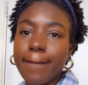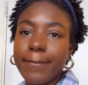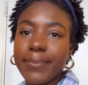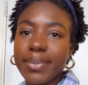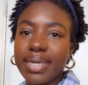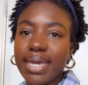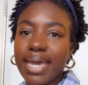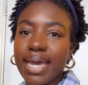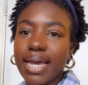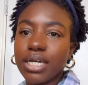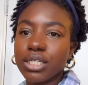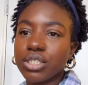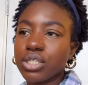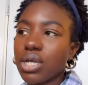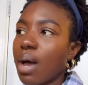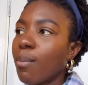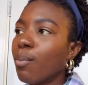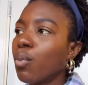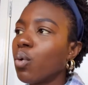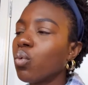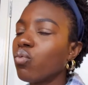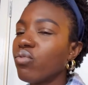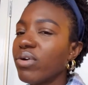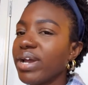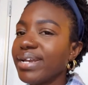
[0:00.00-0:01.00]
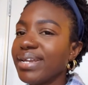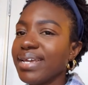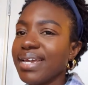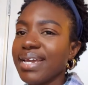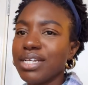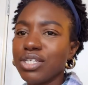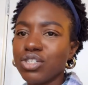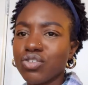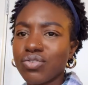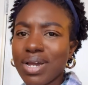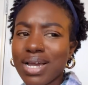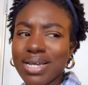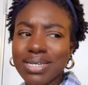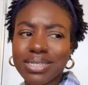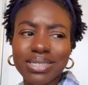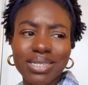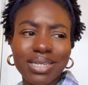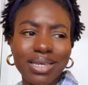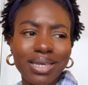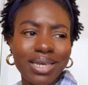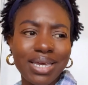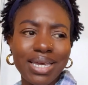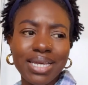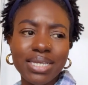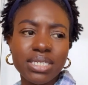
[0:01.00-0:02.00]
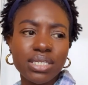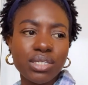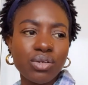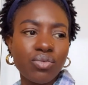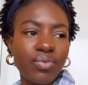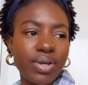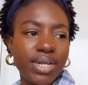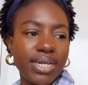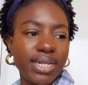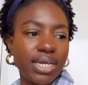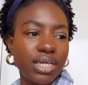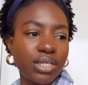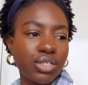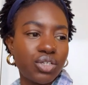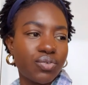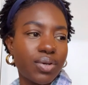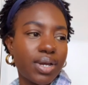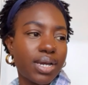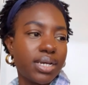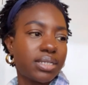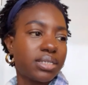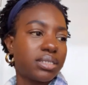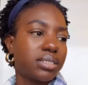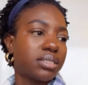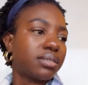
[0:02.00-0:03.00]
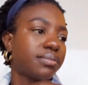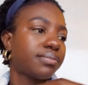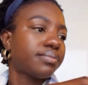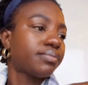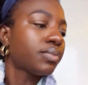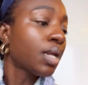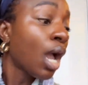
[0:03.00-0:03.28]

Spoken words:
Yeah, so I'm all ready and dressed, the kids are ready and dressed.